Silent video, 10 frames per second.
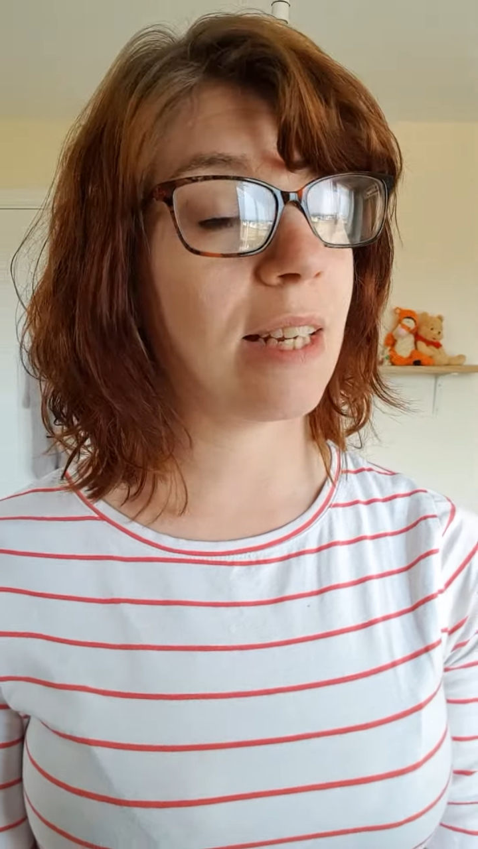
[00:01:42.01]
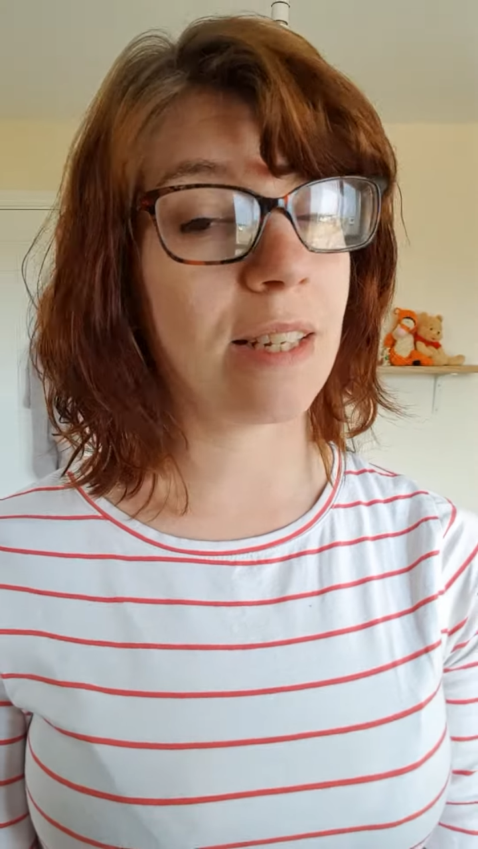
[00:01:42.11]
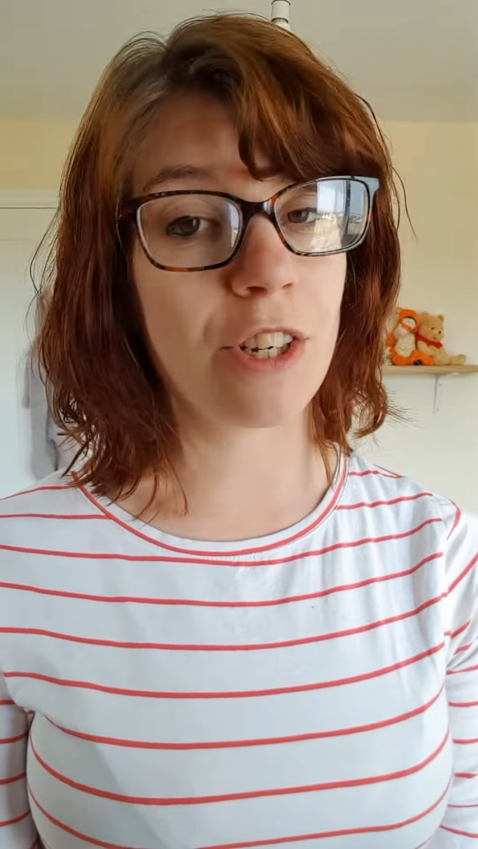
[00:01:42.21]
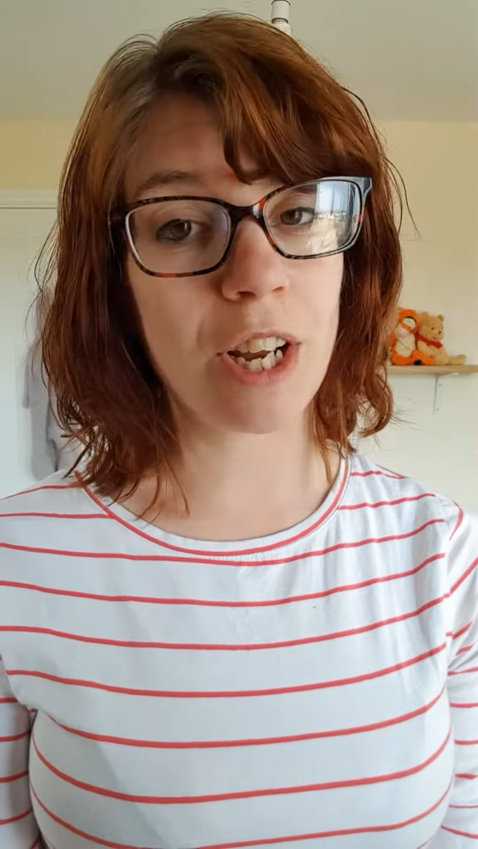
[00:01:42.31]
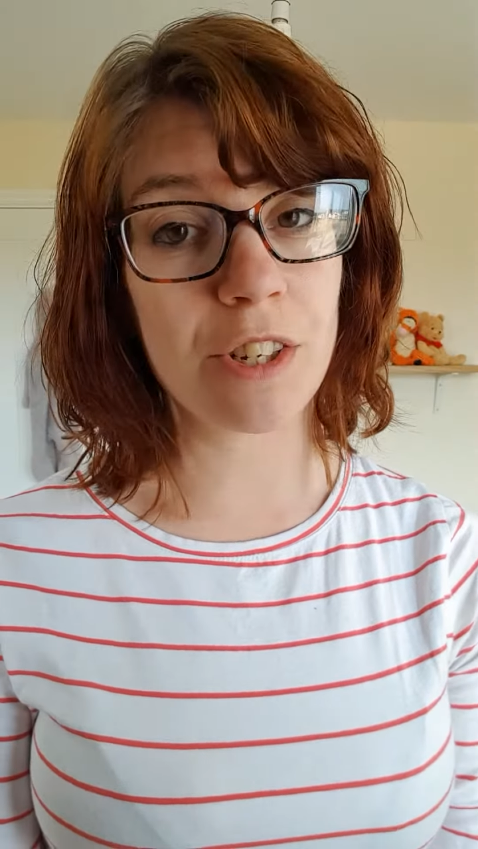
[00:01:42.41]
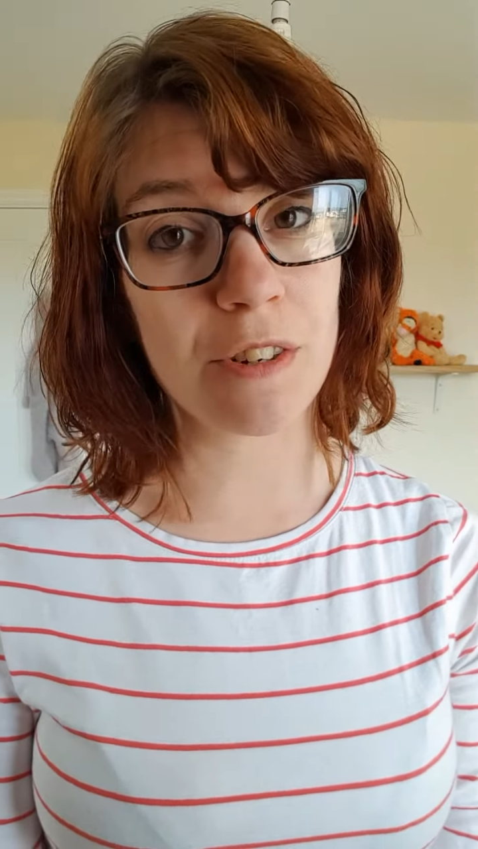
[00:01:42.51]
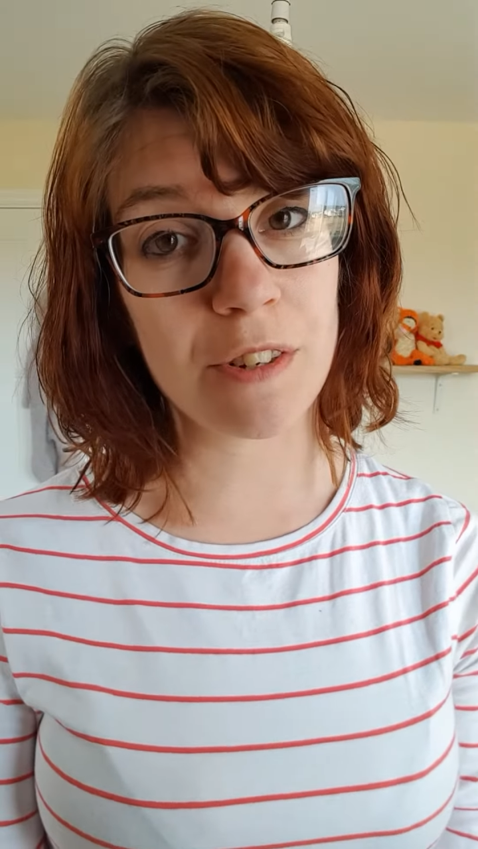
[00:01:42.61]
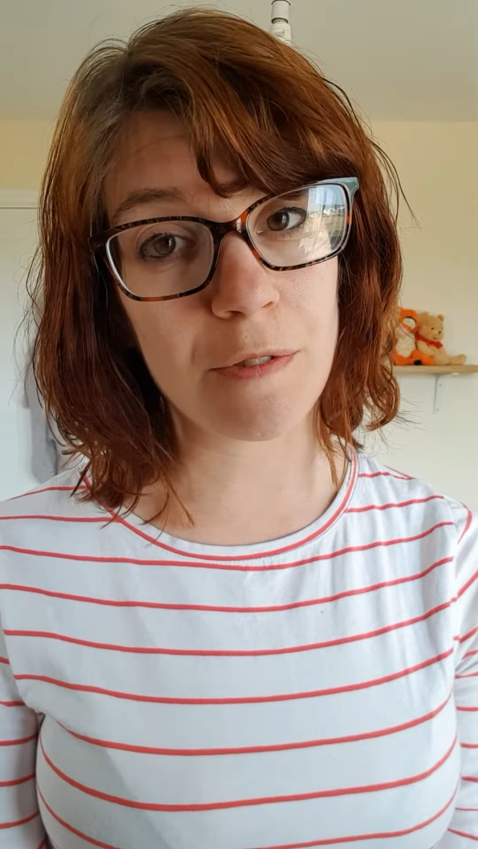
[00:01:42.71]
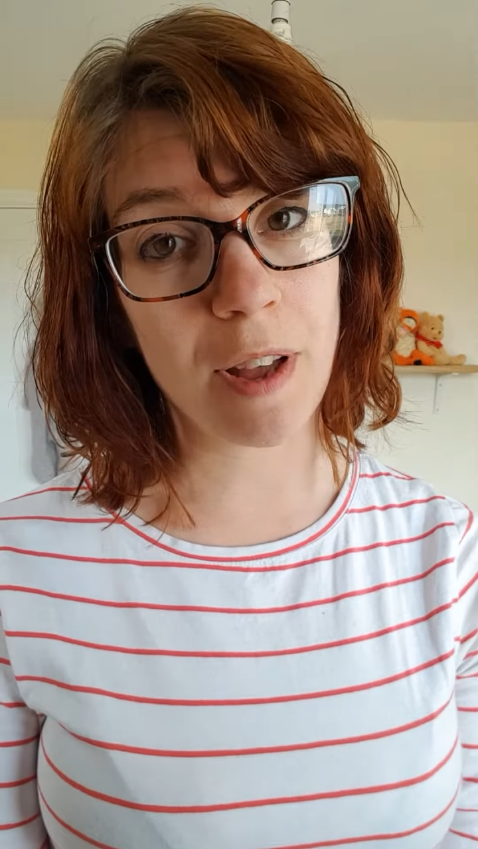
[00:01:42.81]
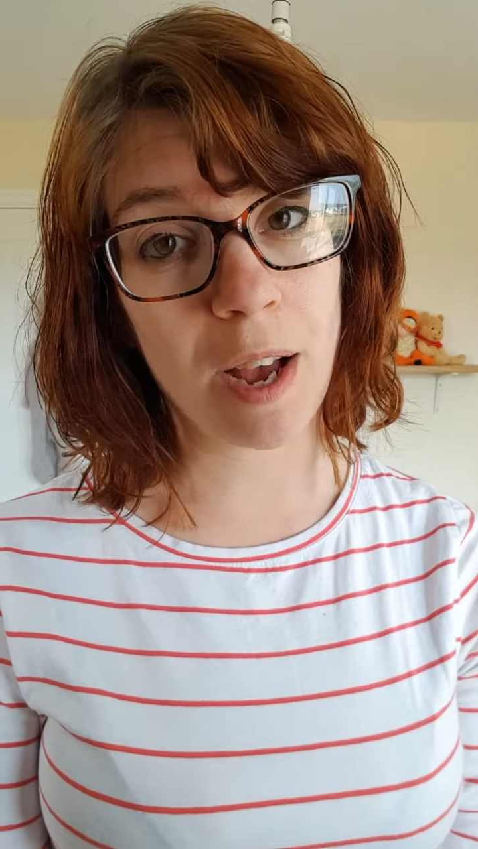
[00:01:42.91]
suggestions
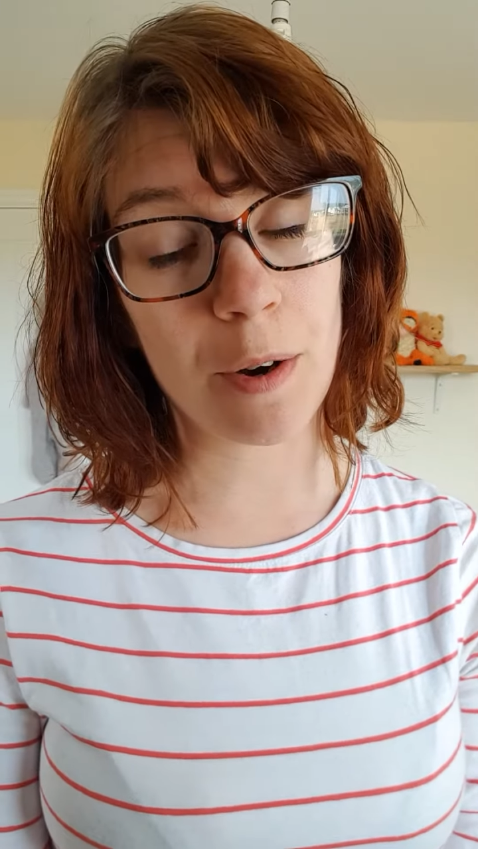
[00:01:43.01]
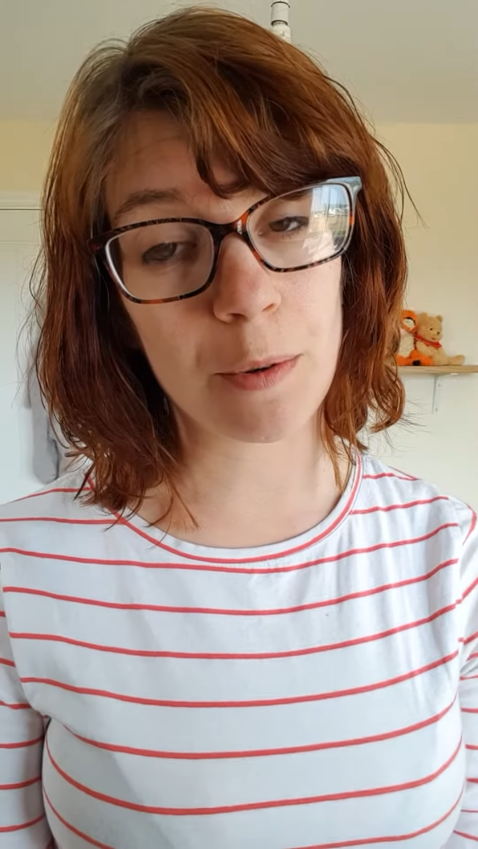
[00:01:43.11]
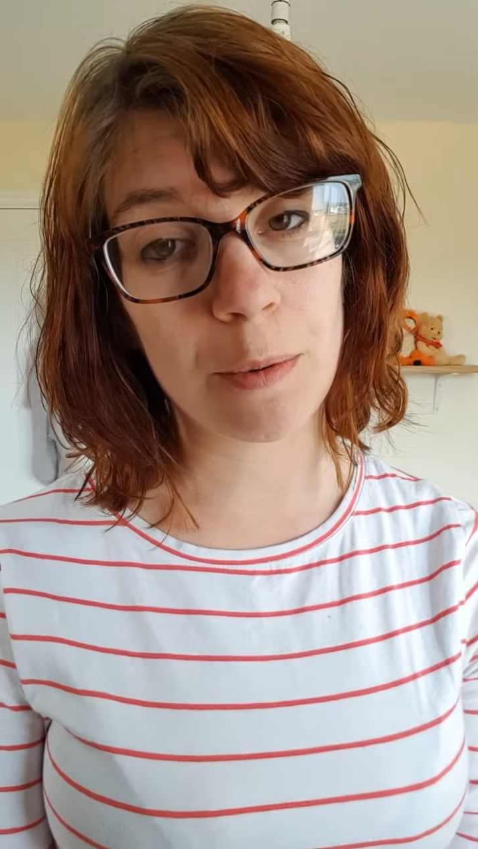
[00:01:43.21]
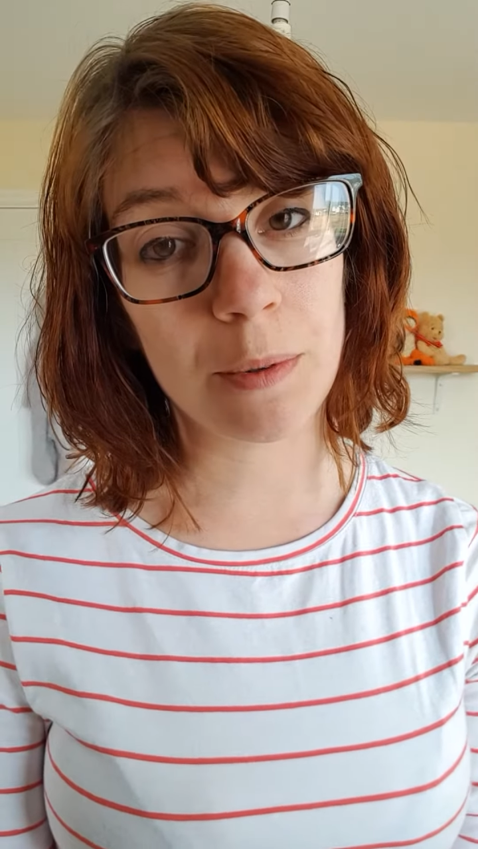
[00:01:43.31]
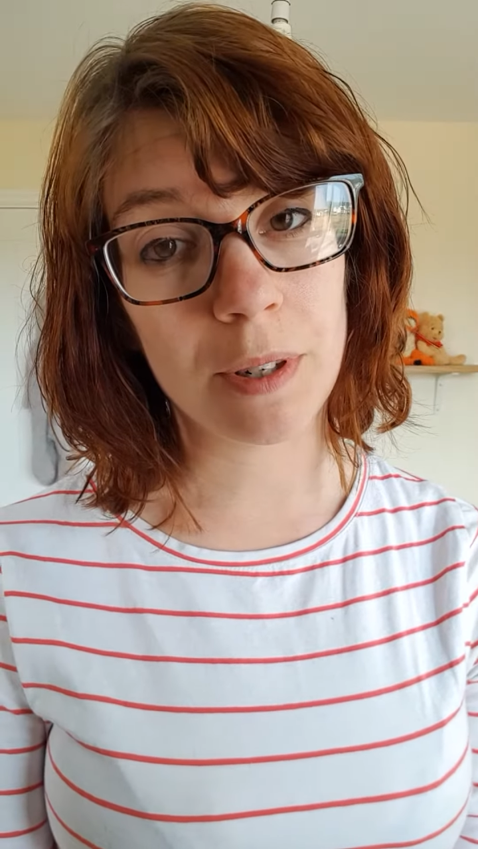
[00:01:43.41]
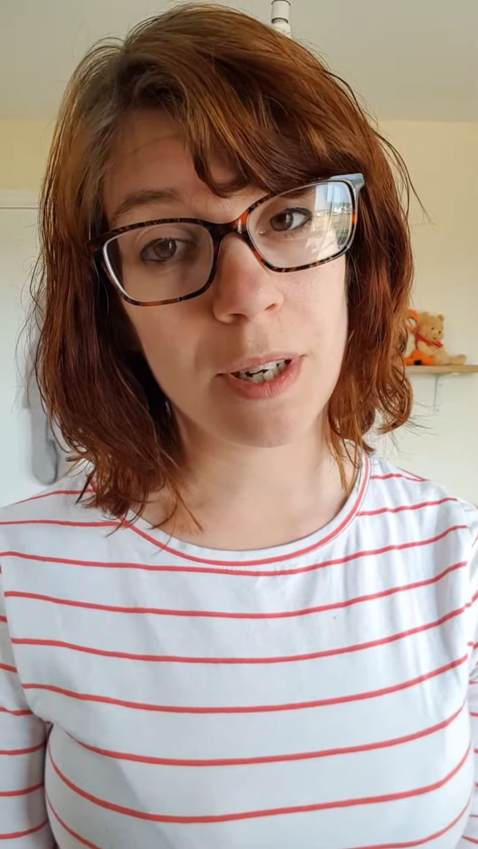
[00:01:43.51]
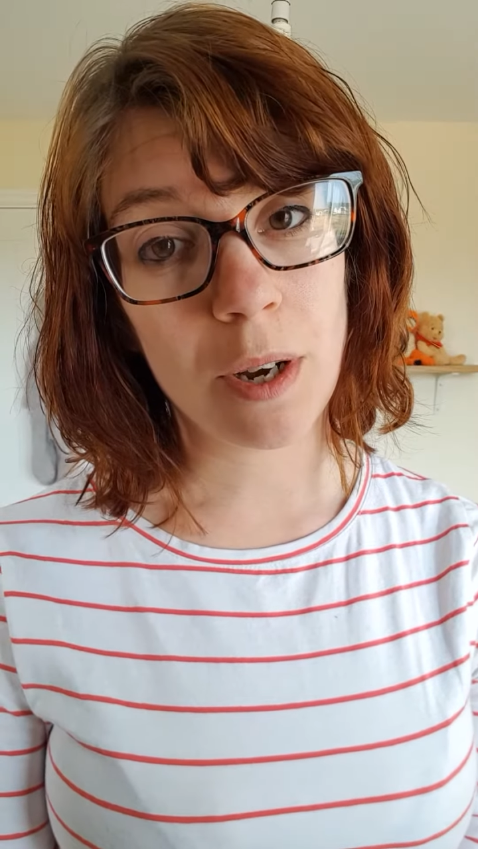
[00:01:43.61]
of how